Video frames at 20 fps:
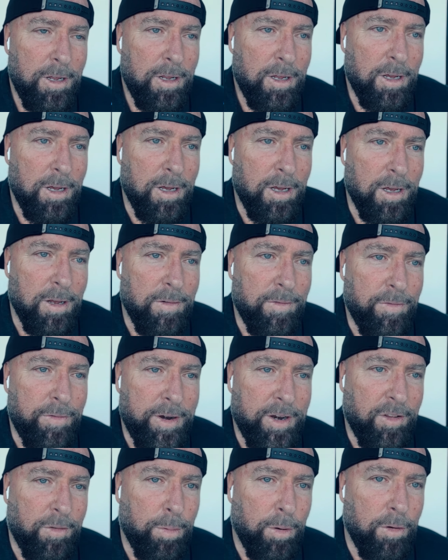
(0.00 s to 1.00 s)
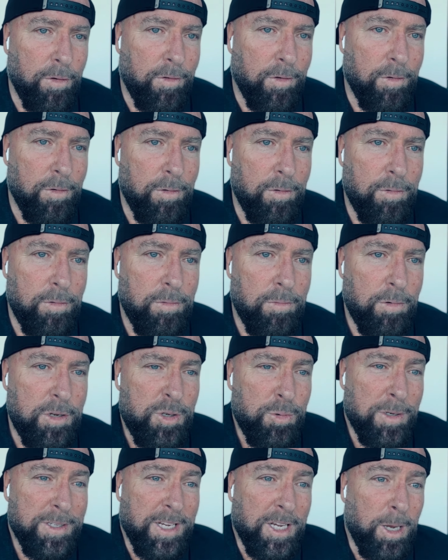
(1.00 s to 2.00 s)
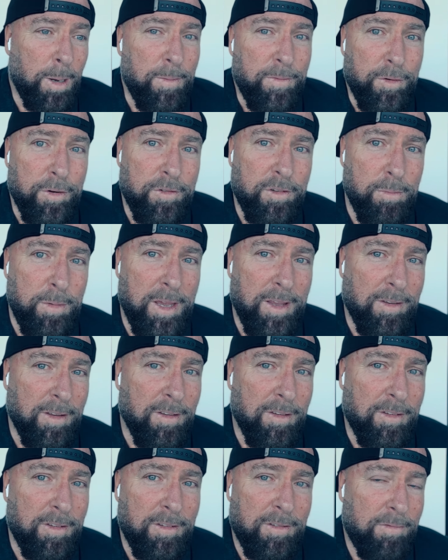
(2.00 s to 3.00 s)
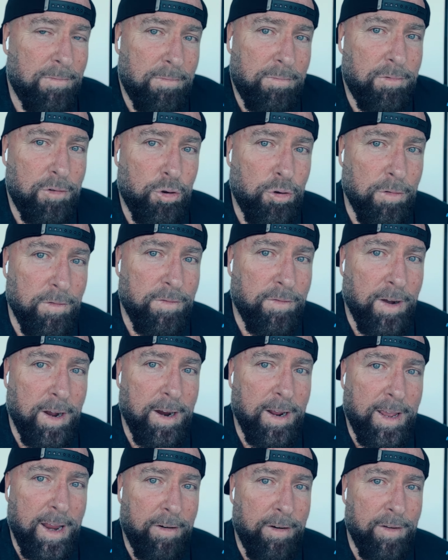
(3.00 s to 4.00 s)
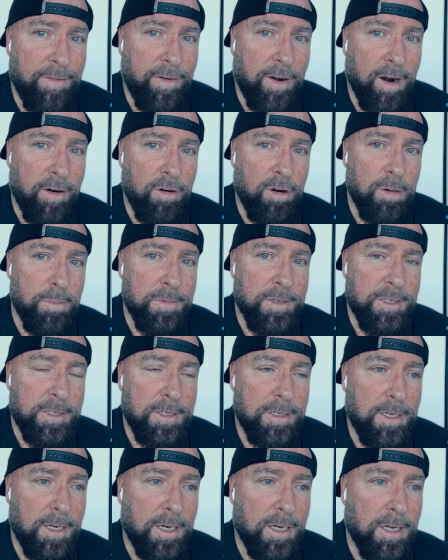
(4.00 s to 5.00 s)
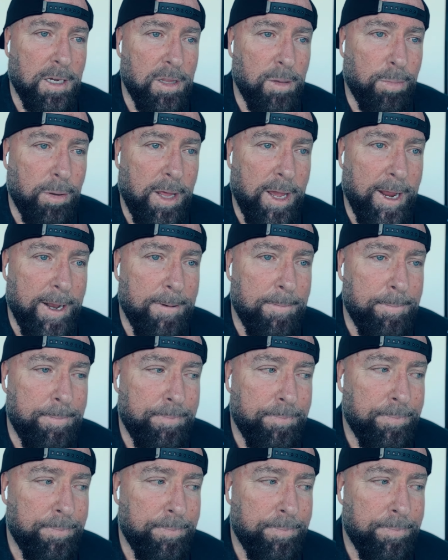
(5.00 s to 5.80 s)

uh, free disposal, which was a comfort to me since I couldn't fire, carry firearms uh, on the plane.